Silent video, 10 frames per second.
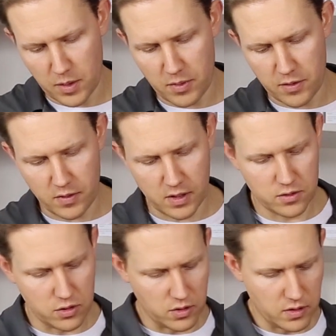maybe if I
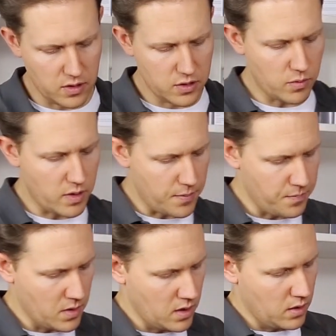turn it this way,
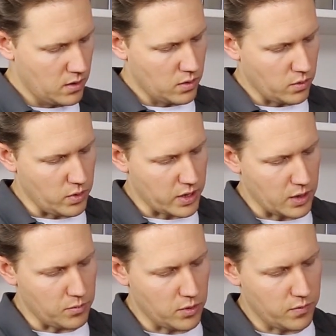we
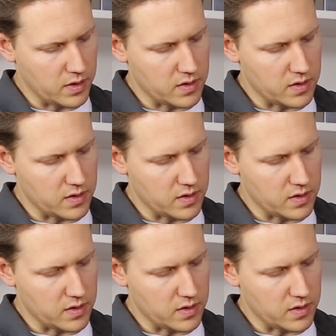can move